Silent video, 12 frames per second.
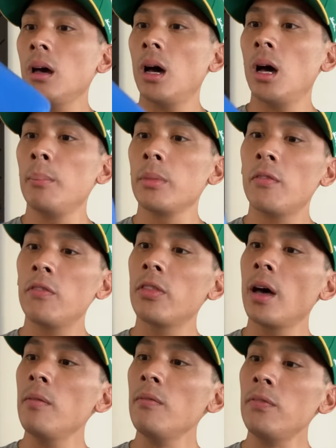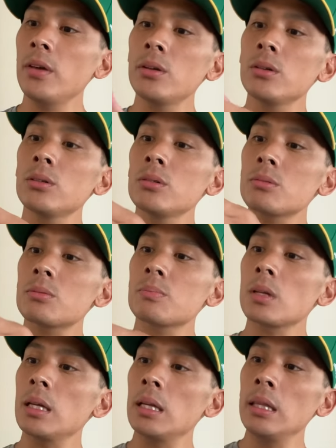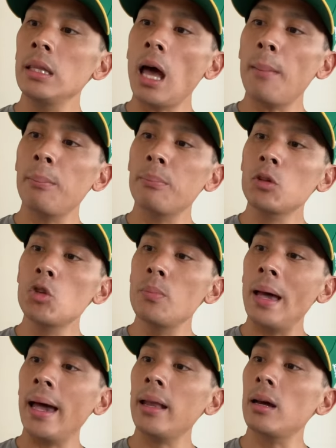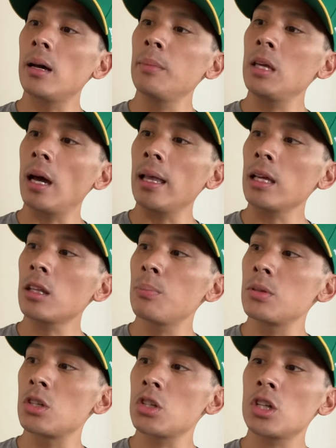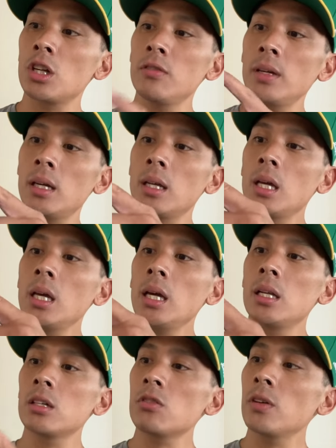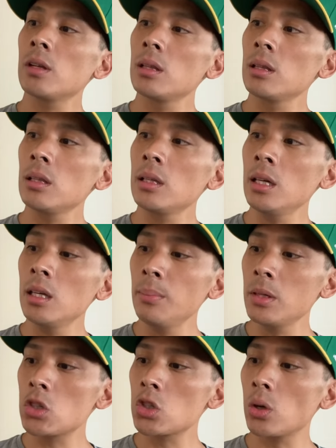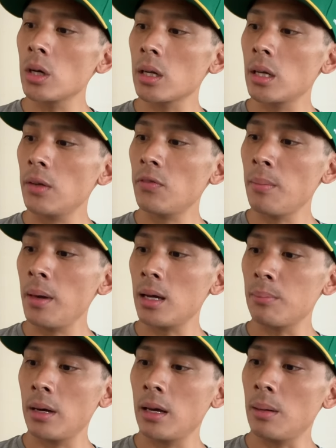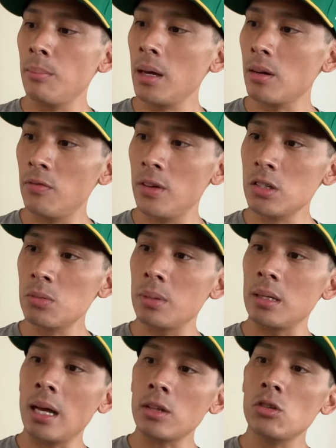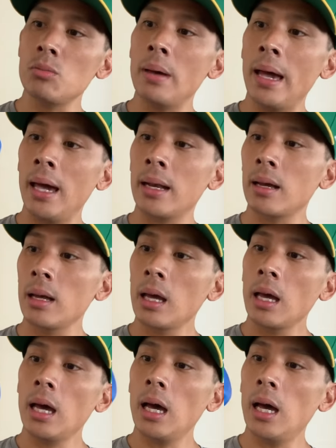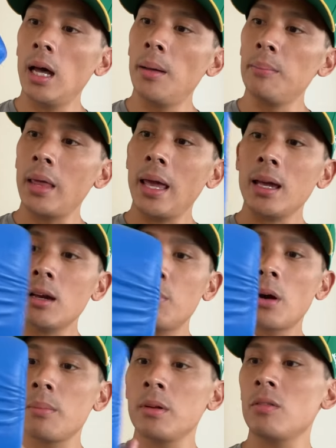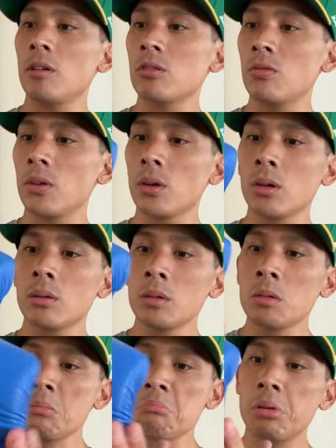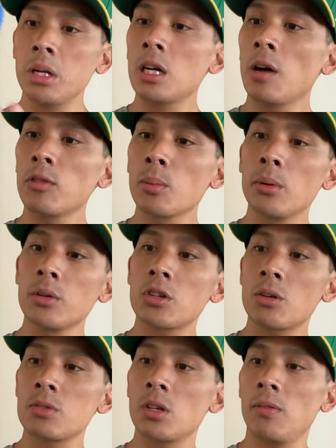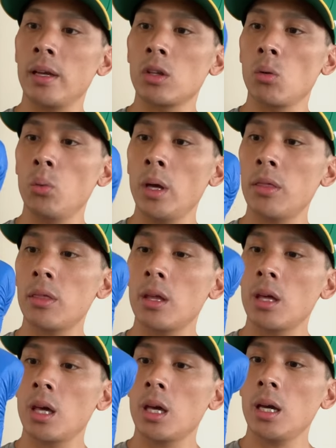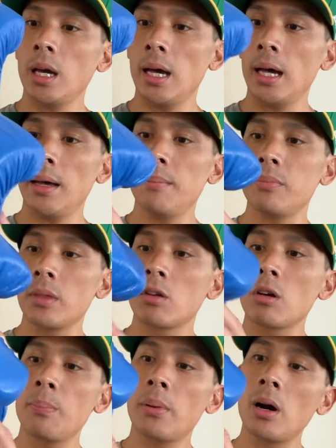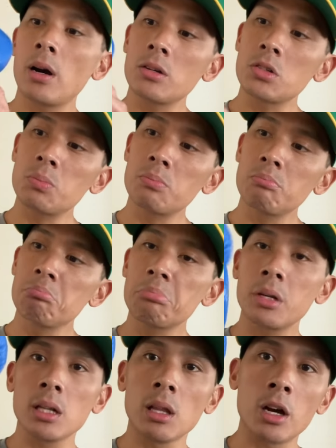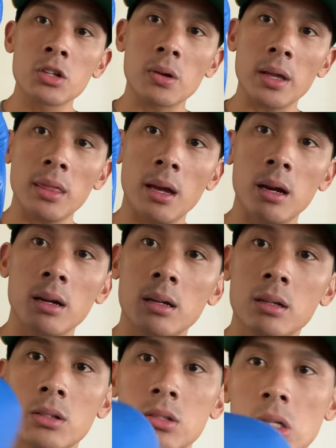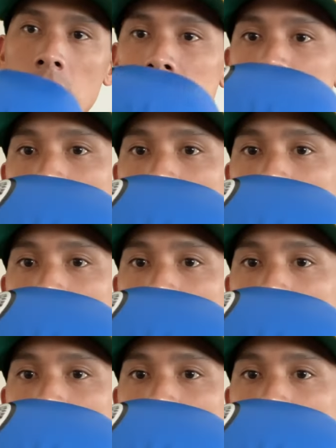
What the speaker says: The thumb feels not too bad. I mean, I like the position of it. Does feel a little bit short if I make a fist, but not too bad. The hand compartment does feel pretty comfortable in terms of like the width. The grip bar is pretty large right there, so that's